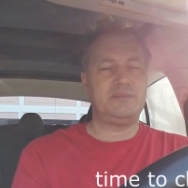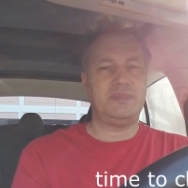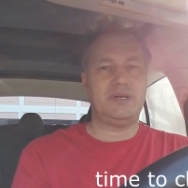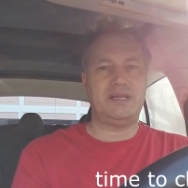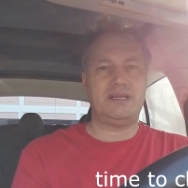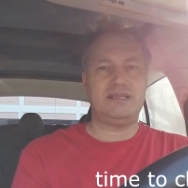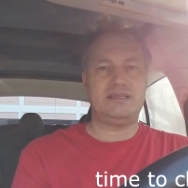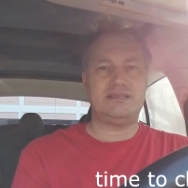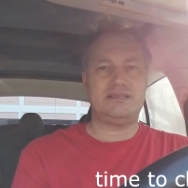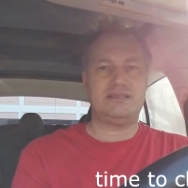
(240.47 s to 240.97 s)

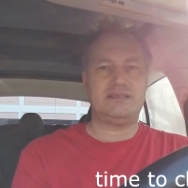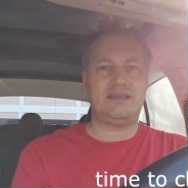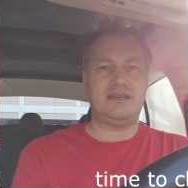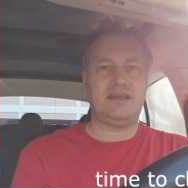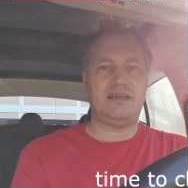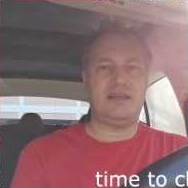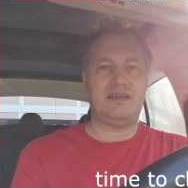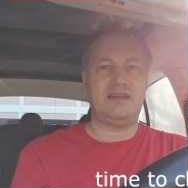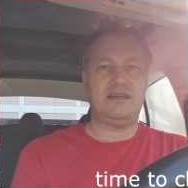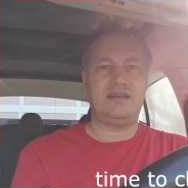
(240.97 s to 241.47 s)
minutes
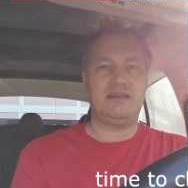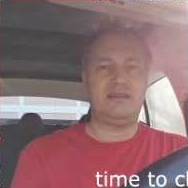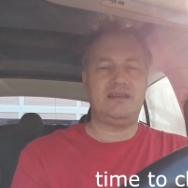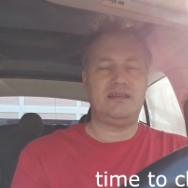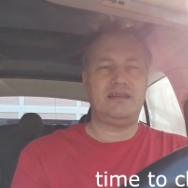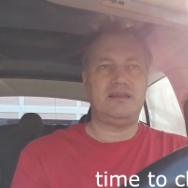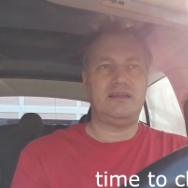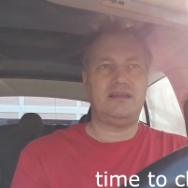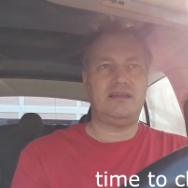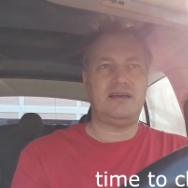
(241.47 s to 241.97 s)
and
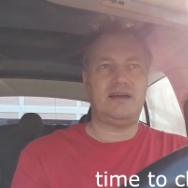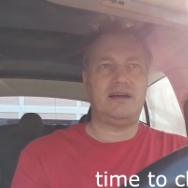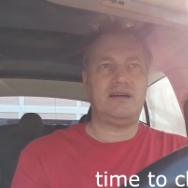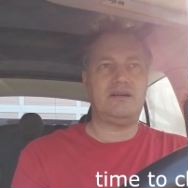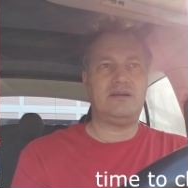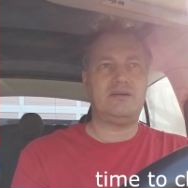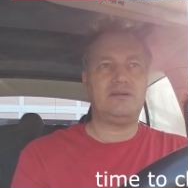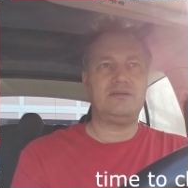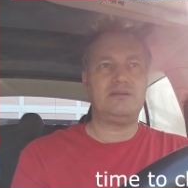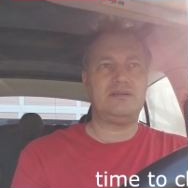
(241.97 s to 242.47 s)

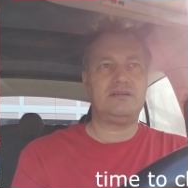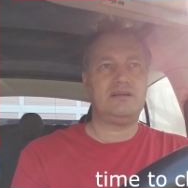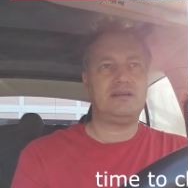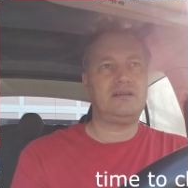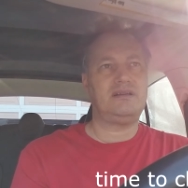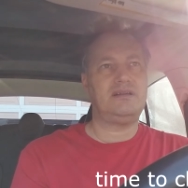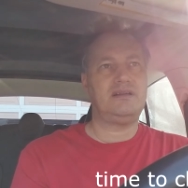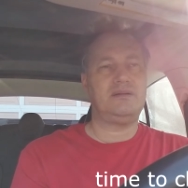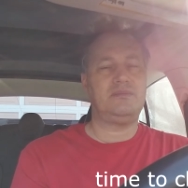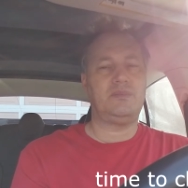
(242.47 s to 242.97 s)
now
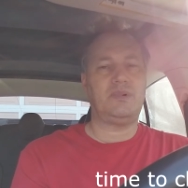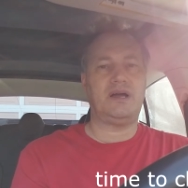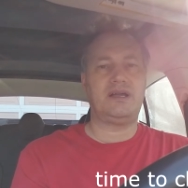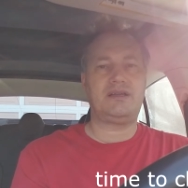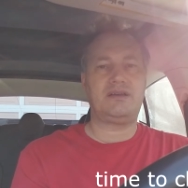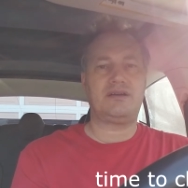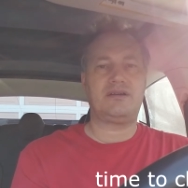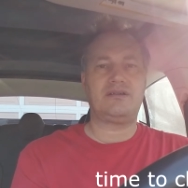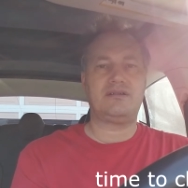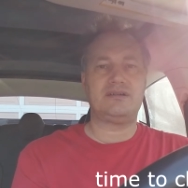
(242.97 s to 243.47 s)
in my
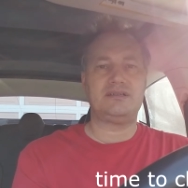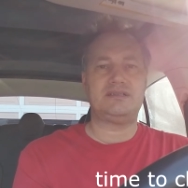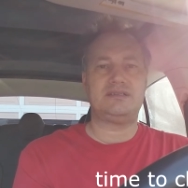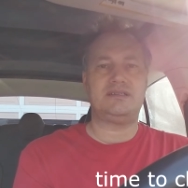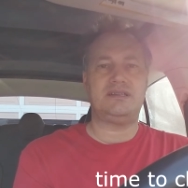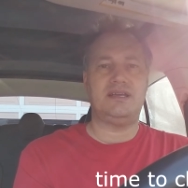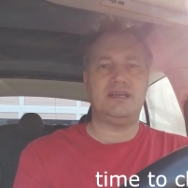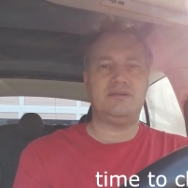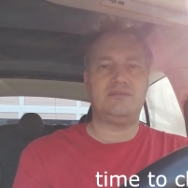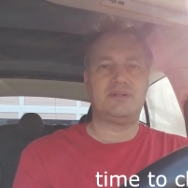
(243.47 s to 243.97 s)
current
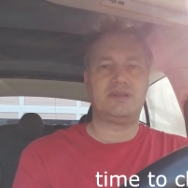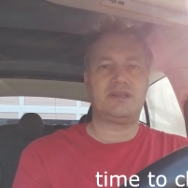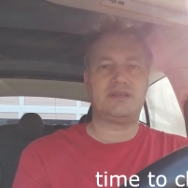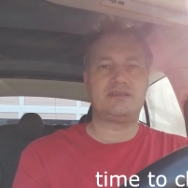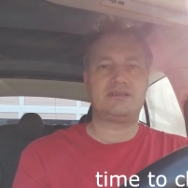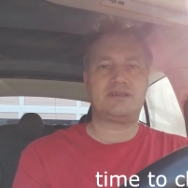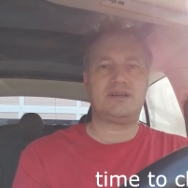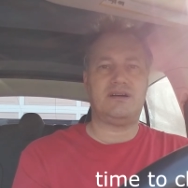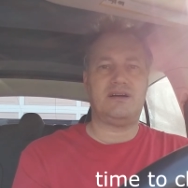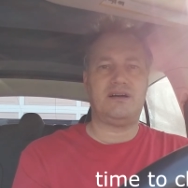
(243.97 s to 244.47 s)
state with
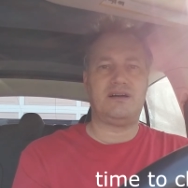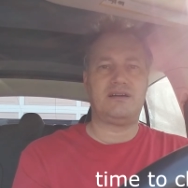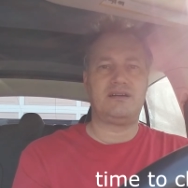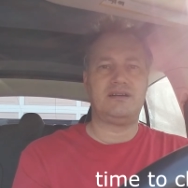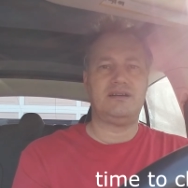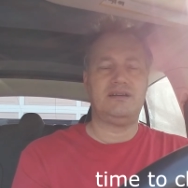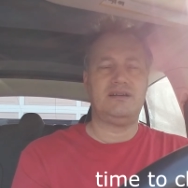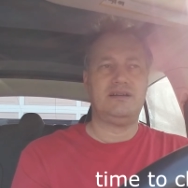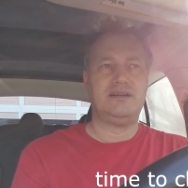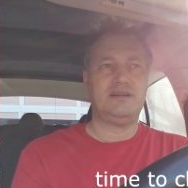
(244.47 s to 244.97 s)
this car,
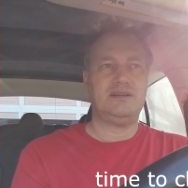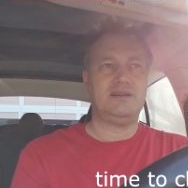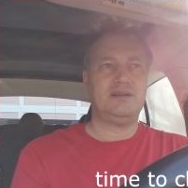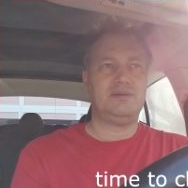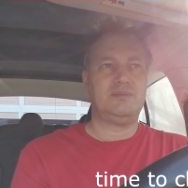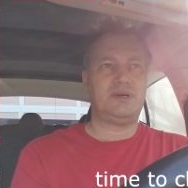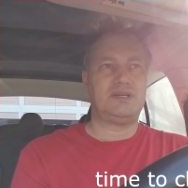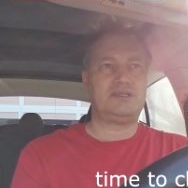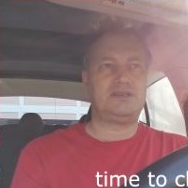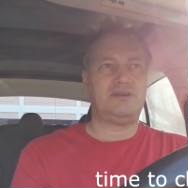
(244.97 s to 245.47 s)

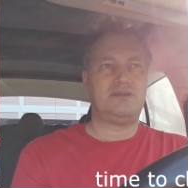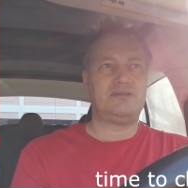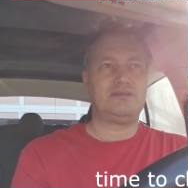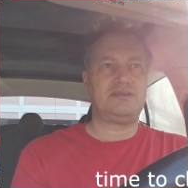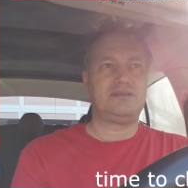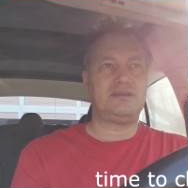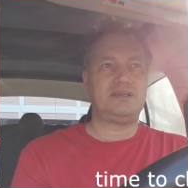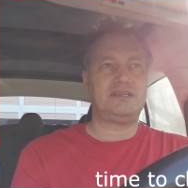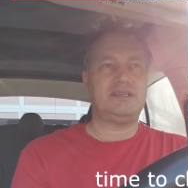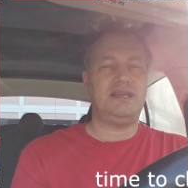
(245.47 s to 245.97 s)
much
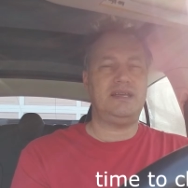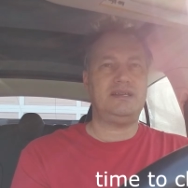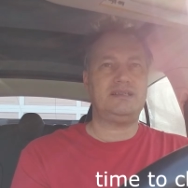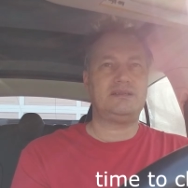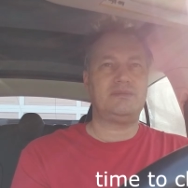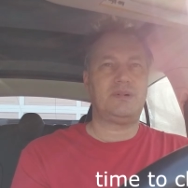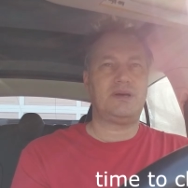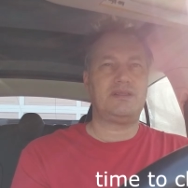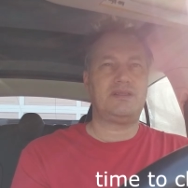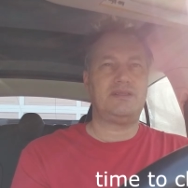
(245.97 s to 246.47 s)
older, it takes
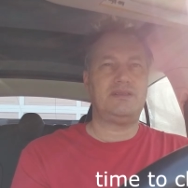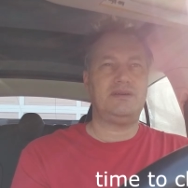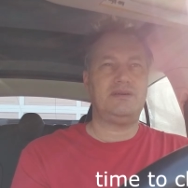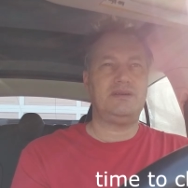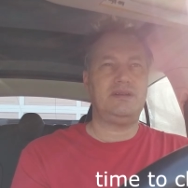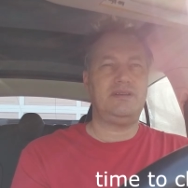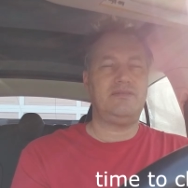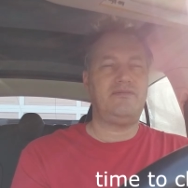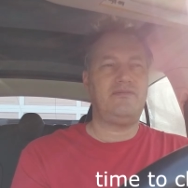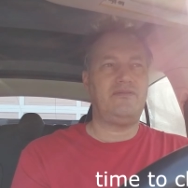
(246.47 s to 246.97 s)
about
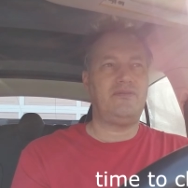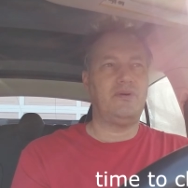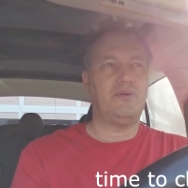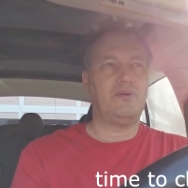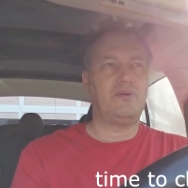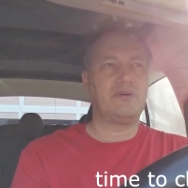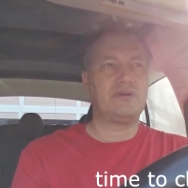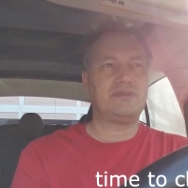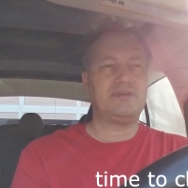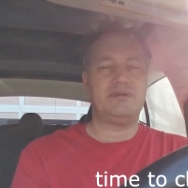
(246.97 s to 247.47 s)

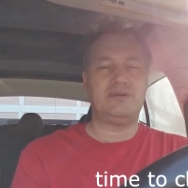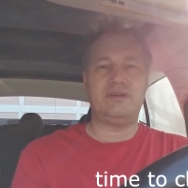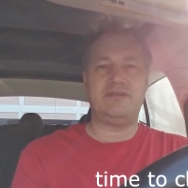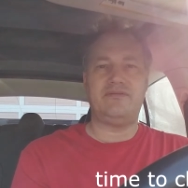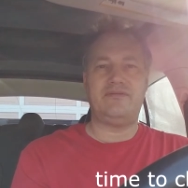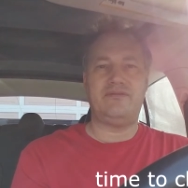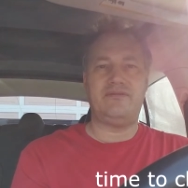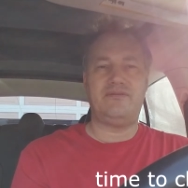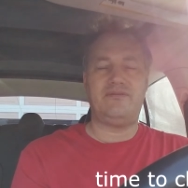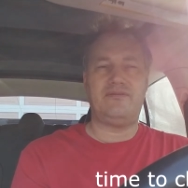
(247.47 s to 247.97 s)
34,
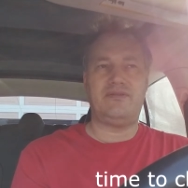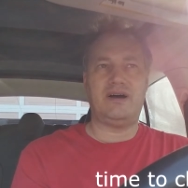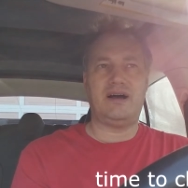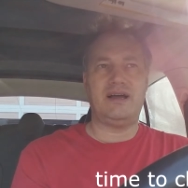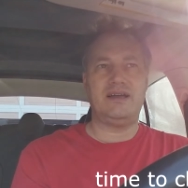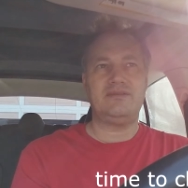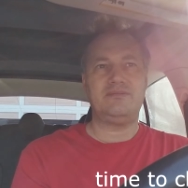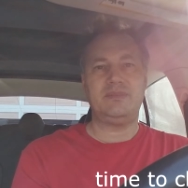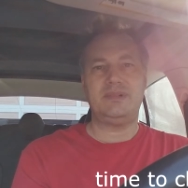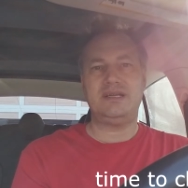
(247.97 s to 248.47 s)

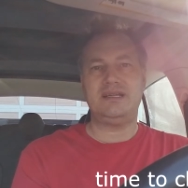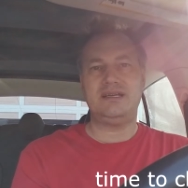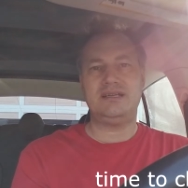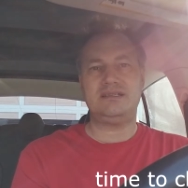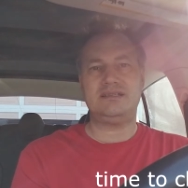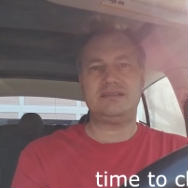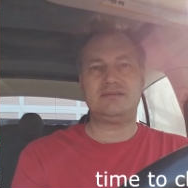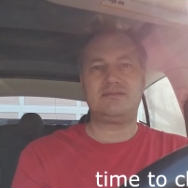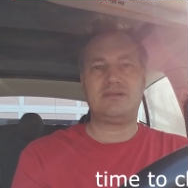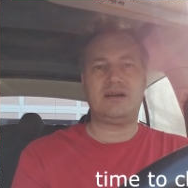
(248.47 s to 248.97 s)
35
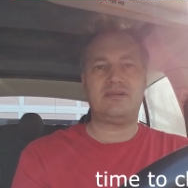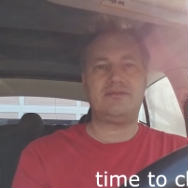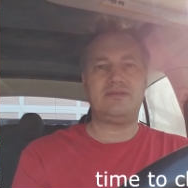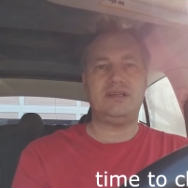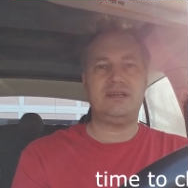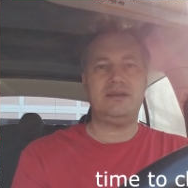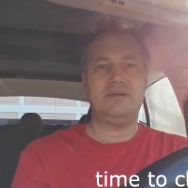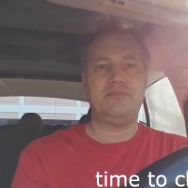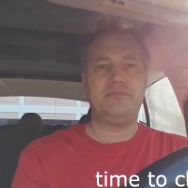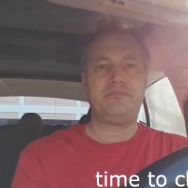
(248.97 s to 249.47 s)
minutes
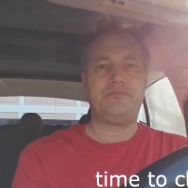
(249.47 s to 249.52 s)
roughly.